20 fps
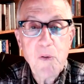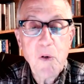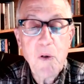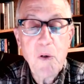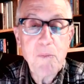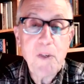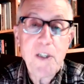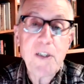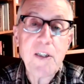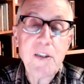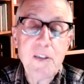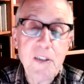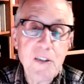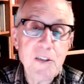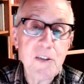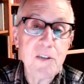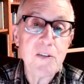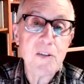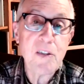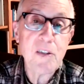are making
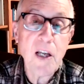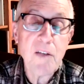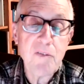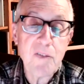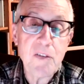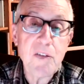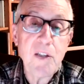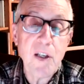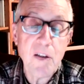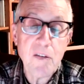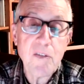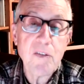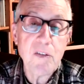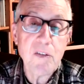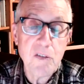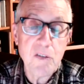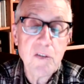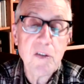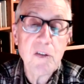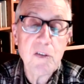these life and death
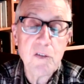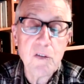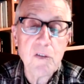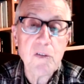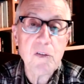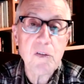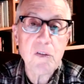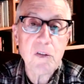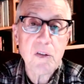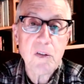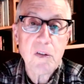decisions.